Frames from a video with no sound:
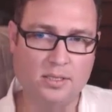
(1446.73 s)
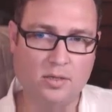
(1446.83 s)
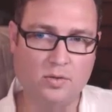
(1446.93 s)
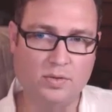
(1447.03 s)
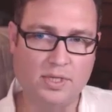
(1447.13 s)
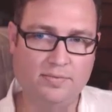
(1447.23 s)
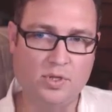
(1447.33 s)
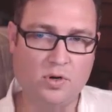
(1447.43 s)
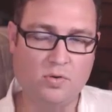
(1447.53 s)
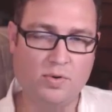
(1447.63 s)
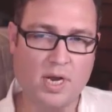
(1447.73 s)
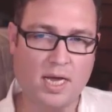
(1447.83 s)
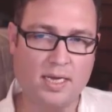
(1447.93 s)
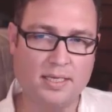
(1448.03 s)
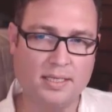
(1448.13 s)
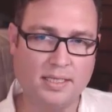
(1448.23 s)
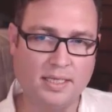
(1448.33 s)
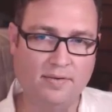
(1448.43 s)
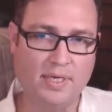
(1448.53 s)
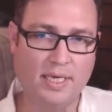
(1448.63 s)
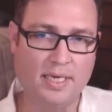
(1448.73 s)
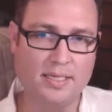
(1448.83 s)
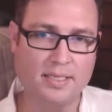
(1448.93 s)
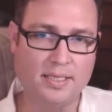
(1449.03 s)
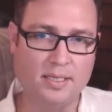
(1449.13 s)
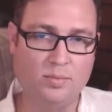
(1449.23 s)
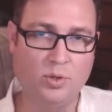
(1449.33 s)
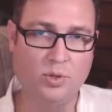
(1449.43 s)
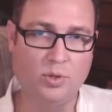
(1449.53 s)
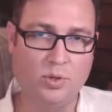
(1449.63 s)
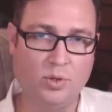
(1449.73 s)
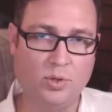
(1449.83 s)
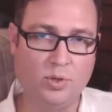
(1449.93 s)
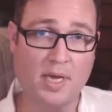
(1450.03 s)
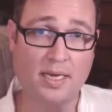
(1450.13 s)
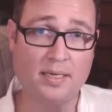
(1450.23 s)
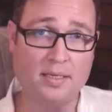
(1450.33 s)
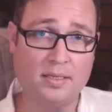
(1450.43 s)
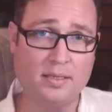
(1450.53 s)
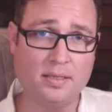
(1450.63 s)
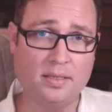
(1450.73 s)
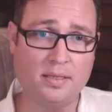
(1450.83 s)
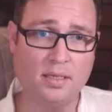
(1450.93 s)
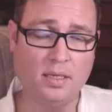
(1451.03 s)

And so even though we're not giving it an input command,